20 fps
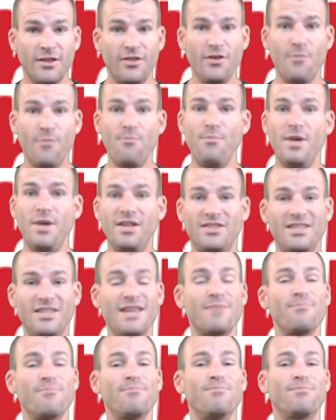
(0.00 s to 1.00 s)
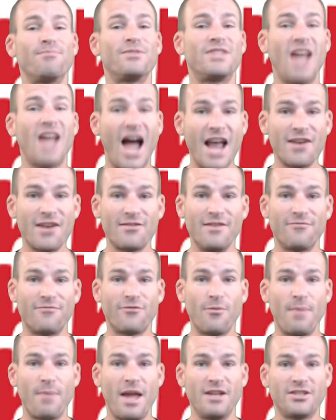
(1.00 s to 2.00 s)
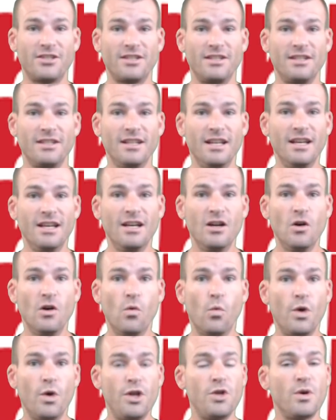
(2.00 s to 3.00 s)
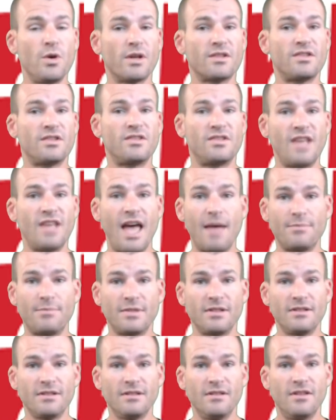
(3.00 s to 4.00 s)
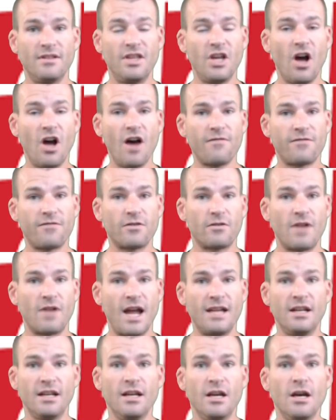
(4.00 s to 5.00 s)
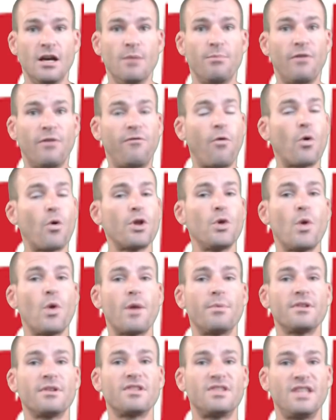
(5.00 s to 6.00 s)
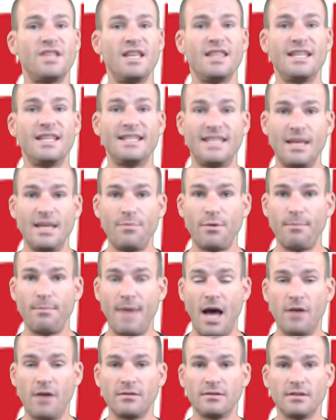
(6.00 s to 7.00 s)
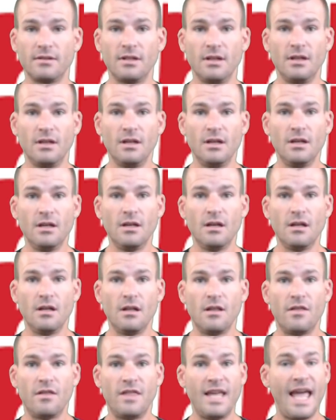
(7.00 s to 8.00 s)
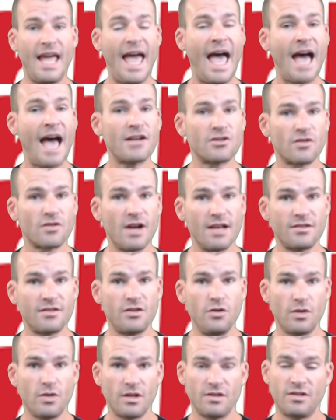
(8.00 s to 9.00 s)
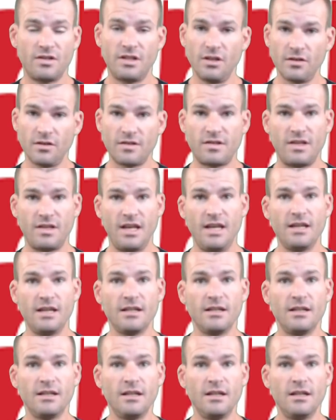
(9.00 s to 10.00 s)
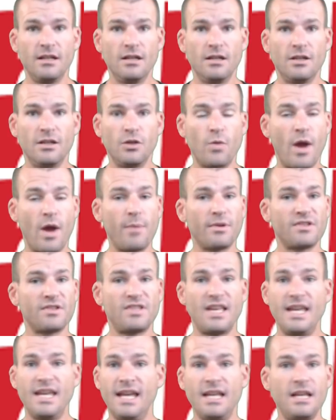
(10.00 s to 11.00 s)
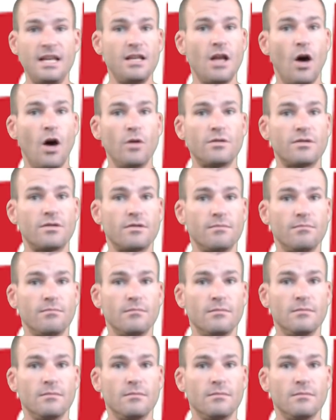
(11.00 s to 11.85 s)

the missing diner information when you accept the offer, right? Before you were able to see the tip amount, the address you can still see. You were able to see any notes.